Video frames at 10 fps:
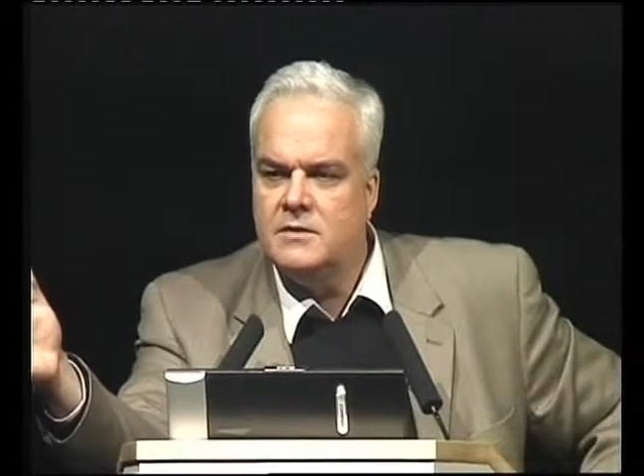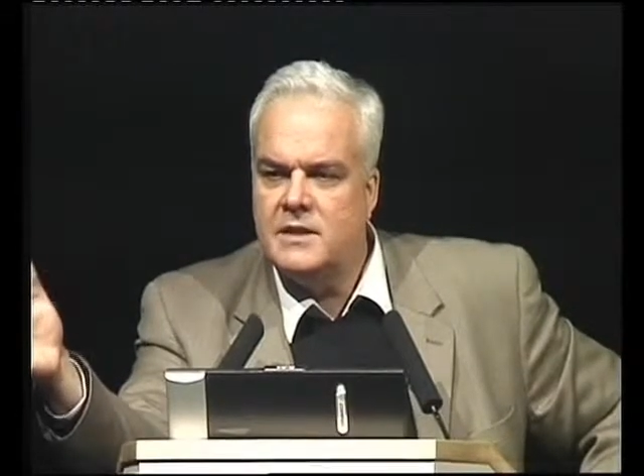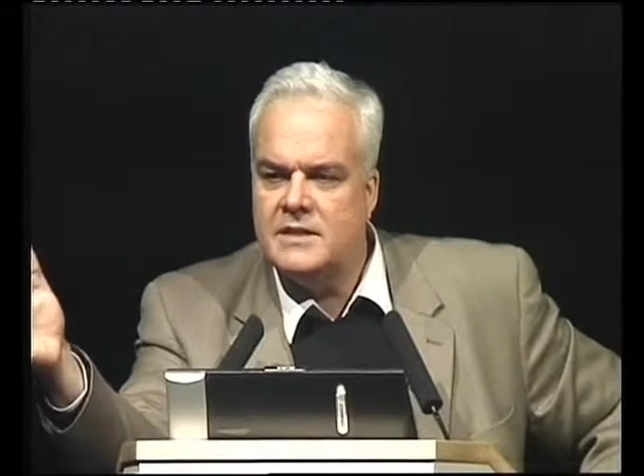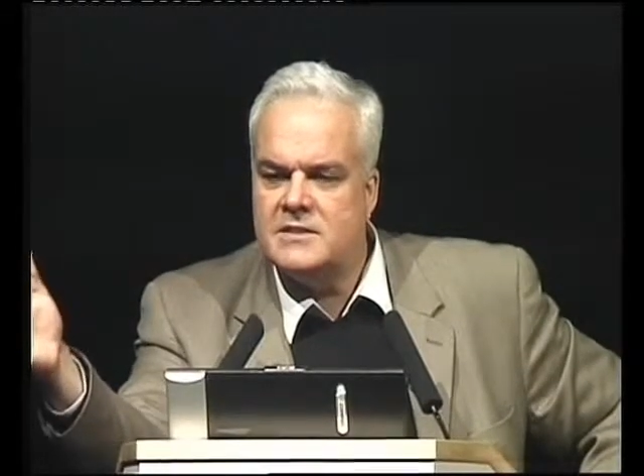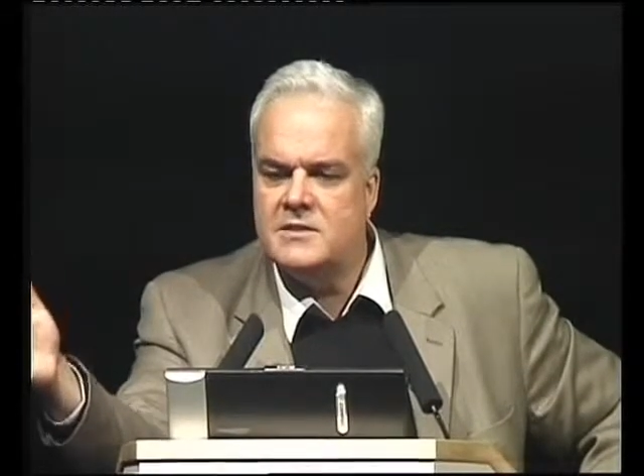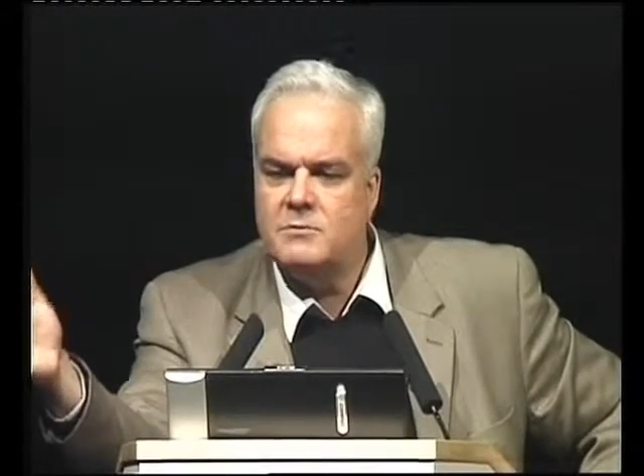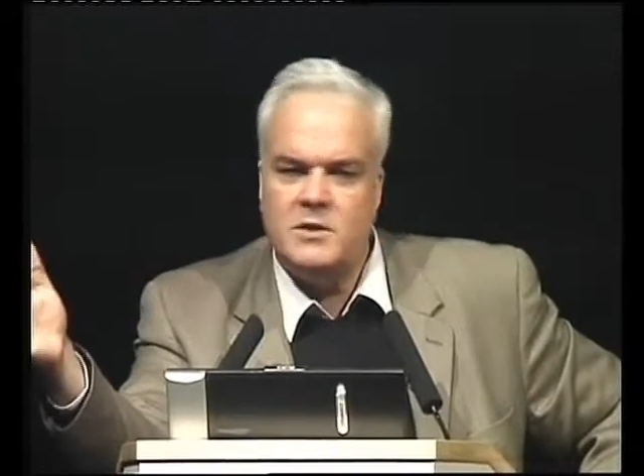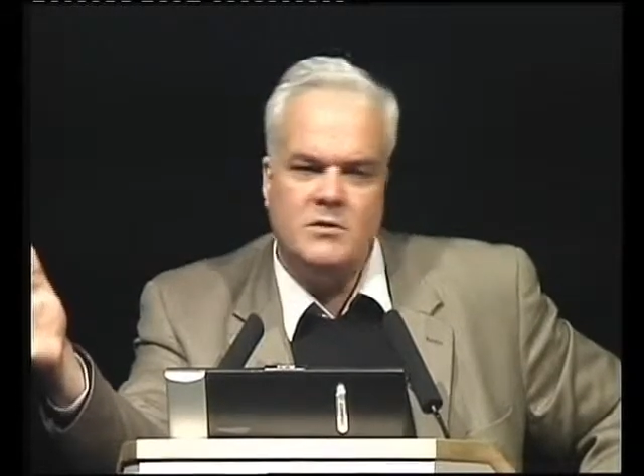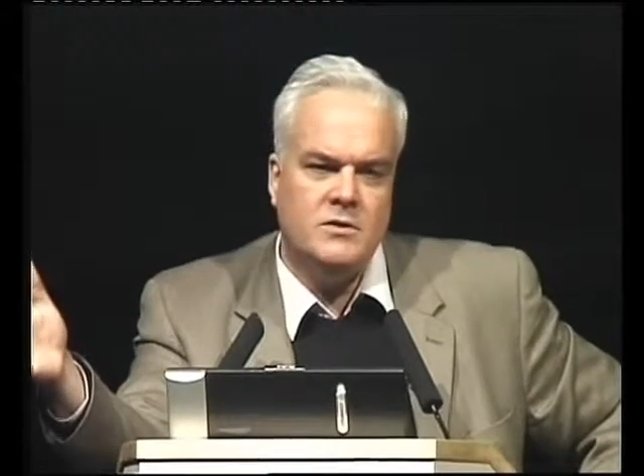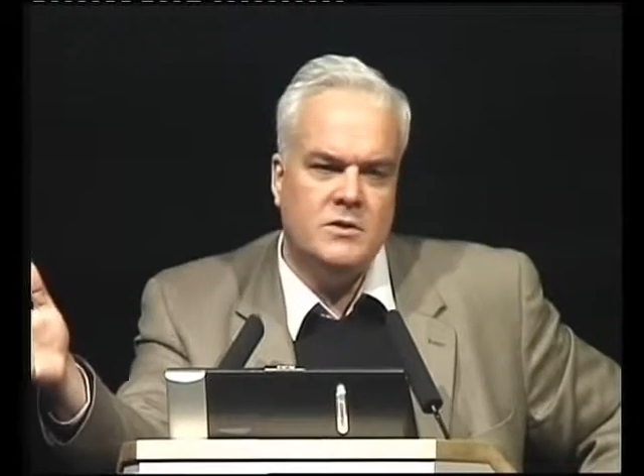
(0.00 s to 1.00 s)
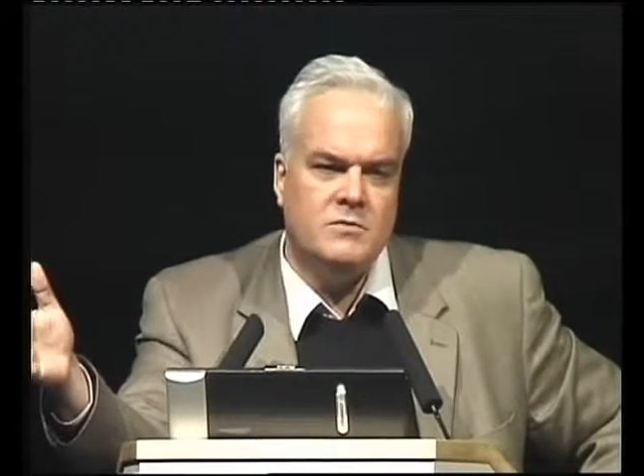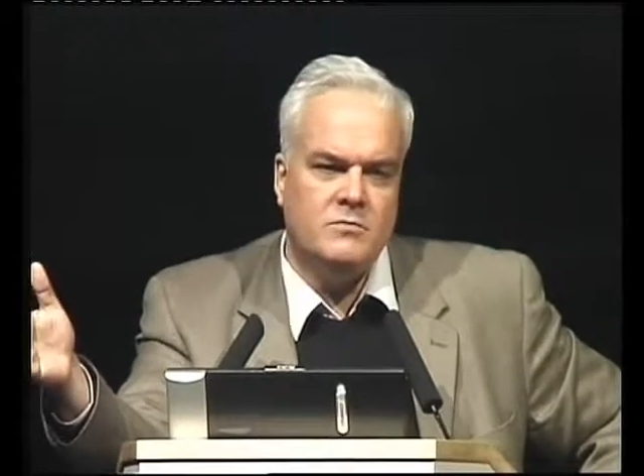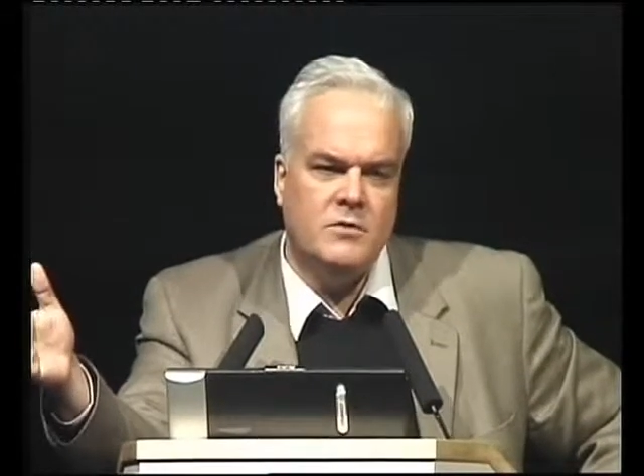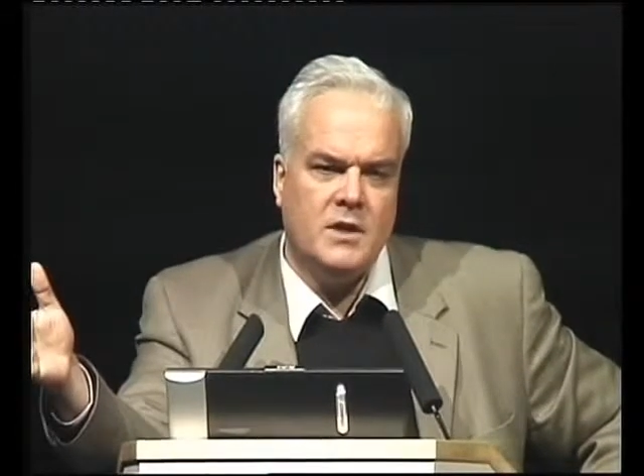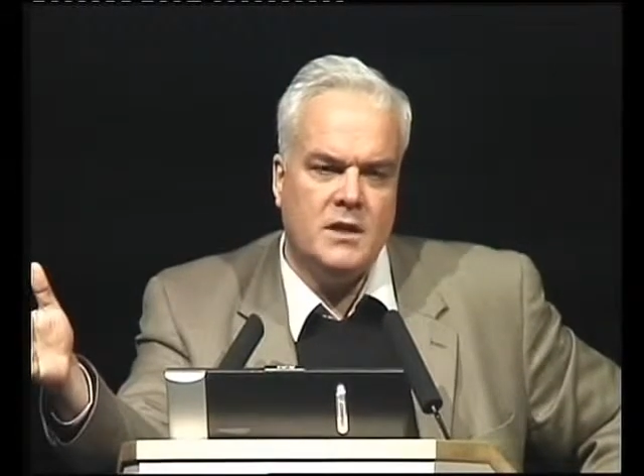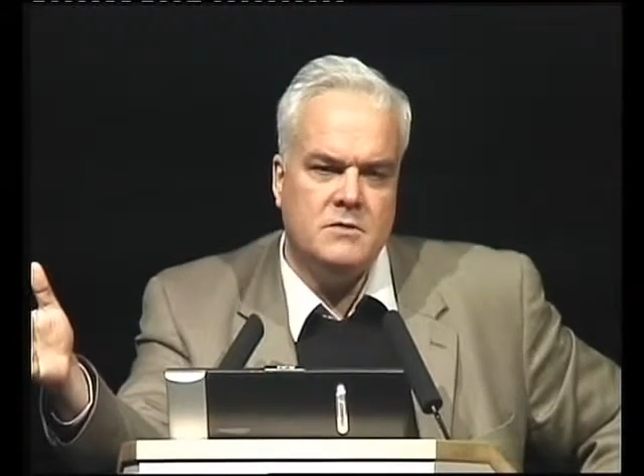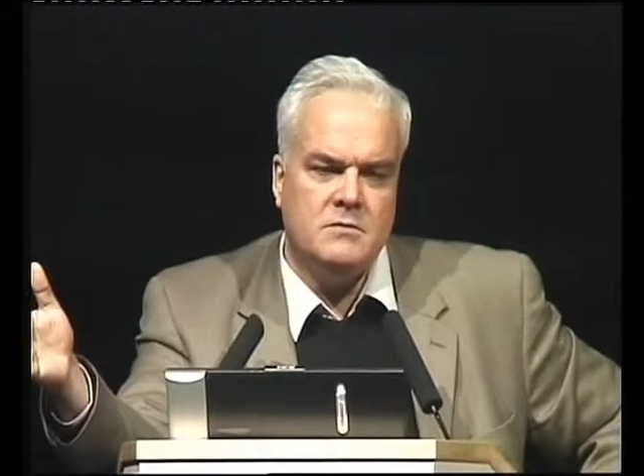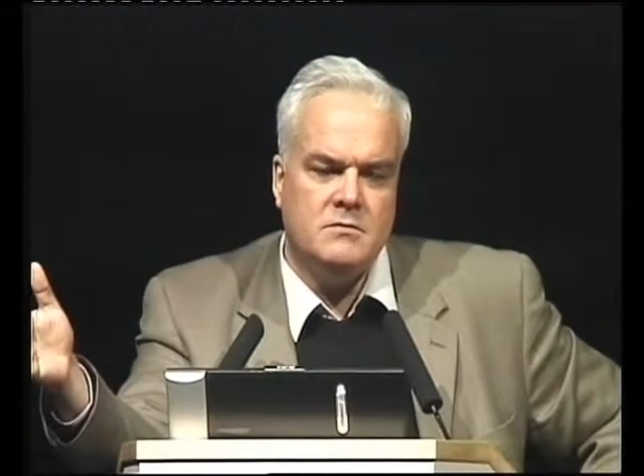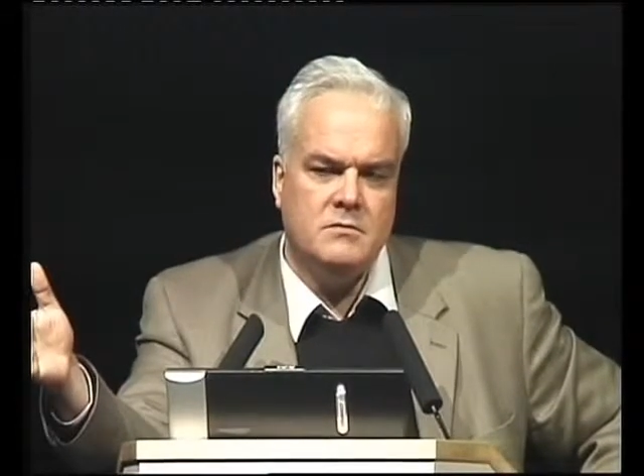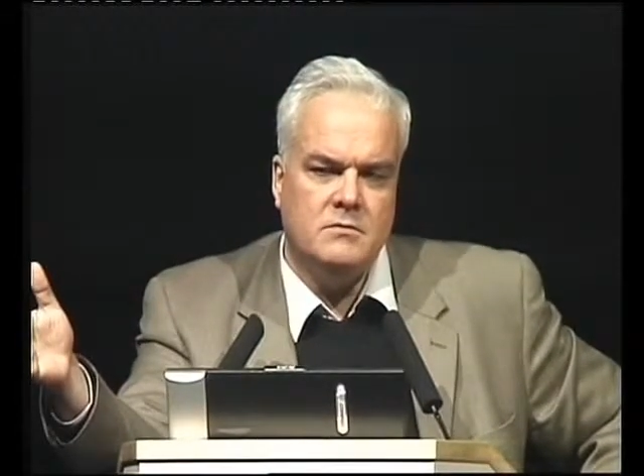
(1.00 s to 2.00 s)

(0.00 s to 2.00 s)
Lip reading: That's the precondition for cancer.